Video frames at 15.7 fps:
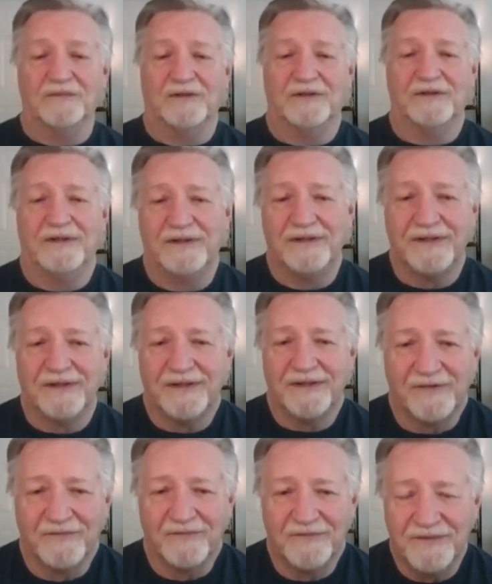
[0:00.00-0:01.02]
kind of, you
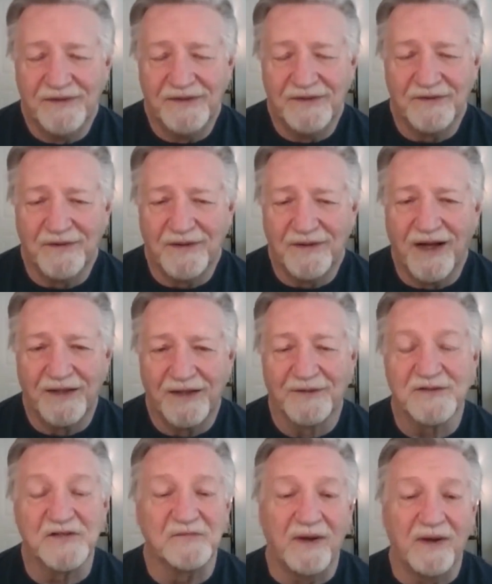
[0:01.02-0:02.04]
know, idols of mine.
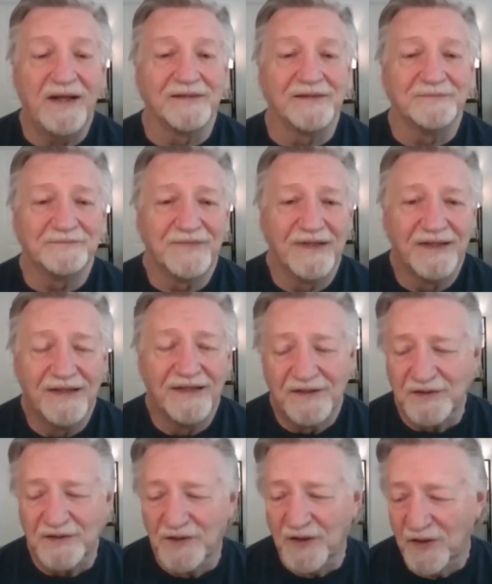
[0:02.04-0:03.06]
So, um,
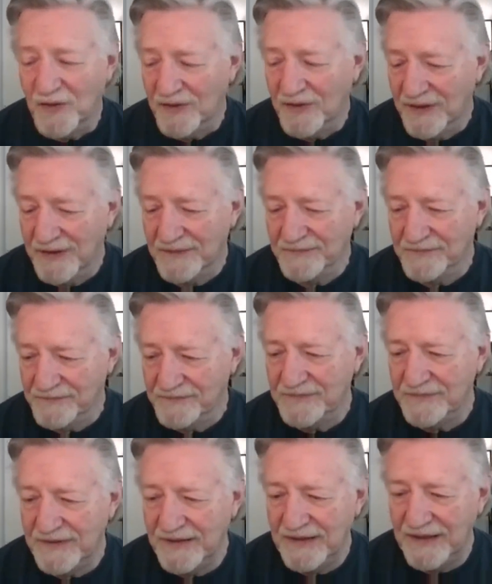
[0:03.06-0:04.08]
it,
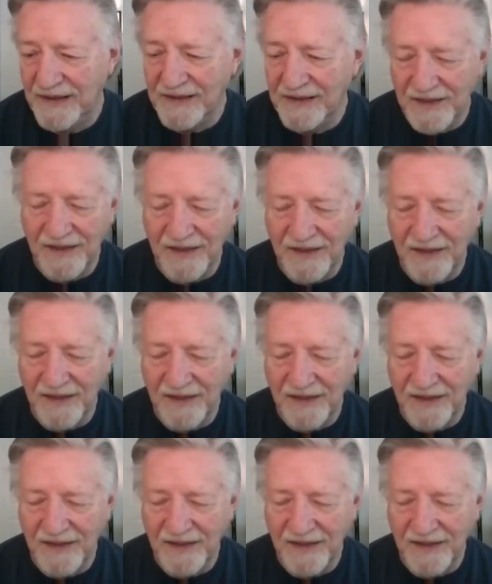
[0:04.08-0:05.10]
it's, they're a lot
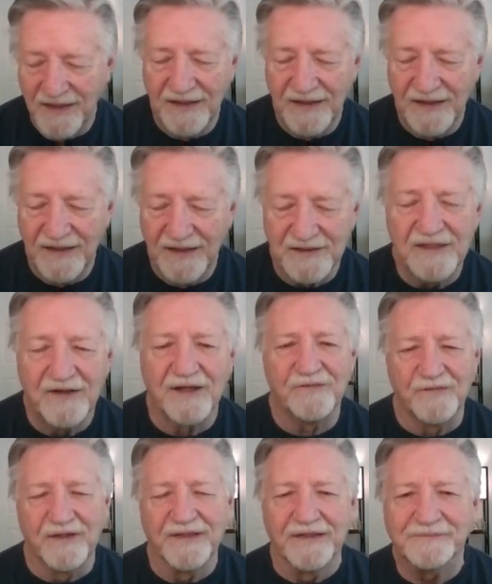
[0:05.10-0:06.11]
of fun.
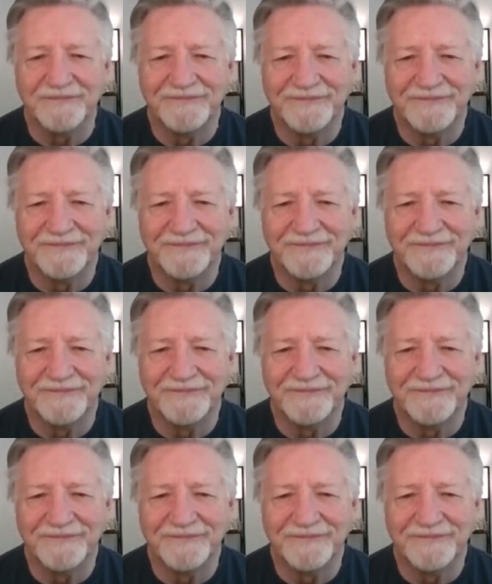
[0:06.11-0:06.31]
Yeah.